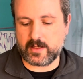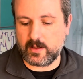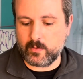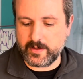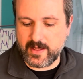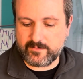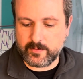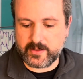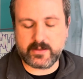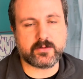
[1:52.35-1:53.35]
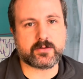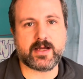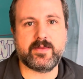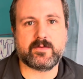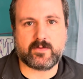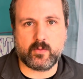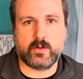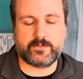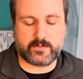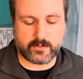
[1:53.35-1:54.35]
I want everybody to try this that
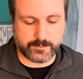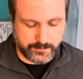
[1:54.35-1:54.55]
wants to.